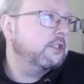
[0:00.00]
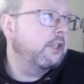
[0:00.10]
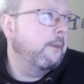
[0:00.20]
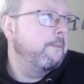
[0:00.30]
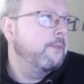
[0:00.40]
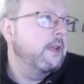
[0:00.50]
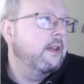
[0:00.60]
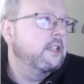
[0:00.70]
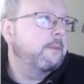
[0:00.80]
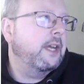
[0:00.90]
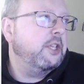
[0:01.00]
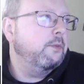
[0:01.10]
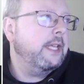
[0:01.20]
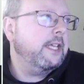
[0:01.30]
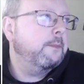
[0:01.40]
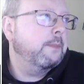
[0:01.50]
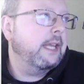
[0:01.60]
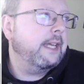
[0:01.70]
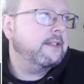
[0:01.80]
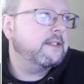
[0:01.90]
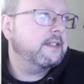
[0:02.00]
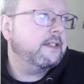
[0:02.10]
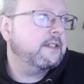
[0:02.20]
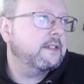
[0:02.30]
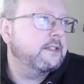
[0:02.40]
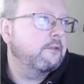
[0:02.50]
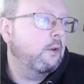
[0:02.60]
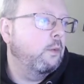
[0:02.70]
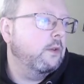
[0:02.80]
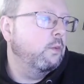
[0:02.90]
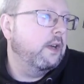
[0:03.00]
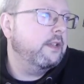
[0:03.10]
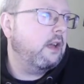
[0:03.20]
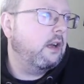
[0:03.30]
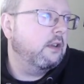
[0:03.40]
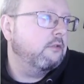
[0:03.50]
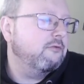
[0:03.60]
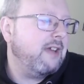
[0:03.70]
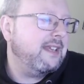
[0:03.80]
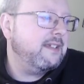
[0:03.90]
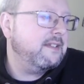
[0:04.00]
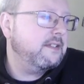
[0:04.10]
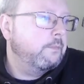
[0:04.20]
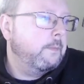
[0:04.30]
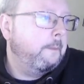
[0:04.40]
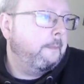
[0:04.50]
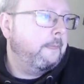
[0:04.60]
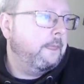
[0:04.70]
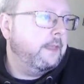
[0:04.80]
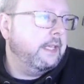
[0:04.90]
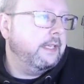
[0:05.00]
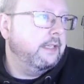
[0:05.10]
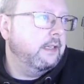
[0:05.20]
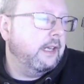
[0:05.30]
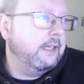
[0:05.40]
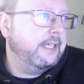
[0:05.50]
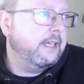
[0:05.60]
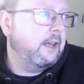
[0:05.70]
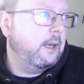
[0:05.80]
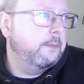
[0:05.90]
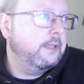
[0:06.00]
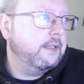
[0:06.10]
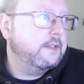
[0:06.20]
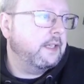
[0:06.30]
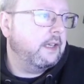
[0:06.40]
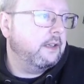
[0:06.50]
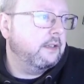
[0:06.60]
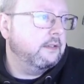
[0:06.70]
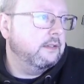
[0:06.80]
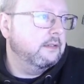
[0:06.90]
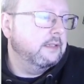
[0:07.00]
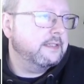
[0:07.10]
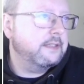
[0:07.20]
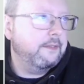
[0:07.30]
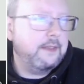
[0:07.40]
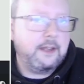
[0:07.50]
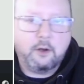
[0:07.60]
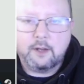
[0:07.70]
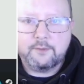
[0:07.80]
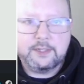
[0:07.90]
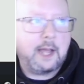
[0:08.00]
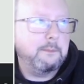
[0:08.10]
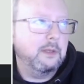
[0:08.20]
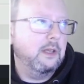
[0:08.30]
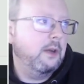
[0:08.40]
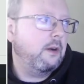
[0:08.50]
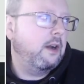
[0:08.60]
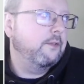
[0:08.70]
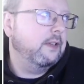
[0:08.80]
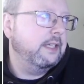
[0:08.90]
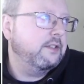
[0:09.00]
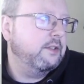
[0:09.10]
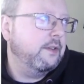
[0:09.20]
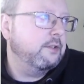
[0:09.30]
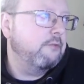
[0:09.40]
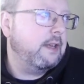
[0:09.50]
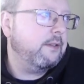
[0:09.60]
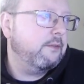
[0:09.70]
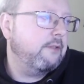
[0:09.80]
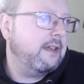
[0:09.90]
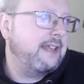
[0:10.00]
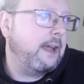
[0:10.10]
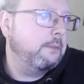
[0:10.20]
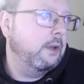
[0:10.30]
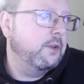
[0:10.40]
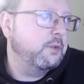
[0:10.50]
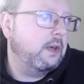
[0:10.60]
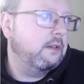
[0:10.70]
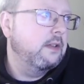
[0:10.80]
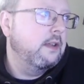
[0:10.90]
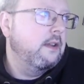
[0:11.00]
So it's by Unique Plane 6011 on Reddit. The GitHub is listed there. I'll have it down below. I'll have a link to this Reddit thread down below as well.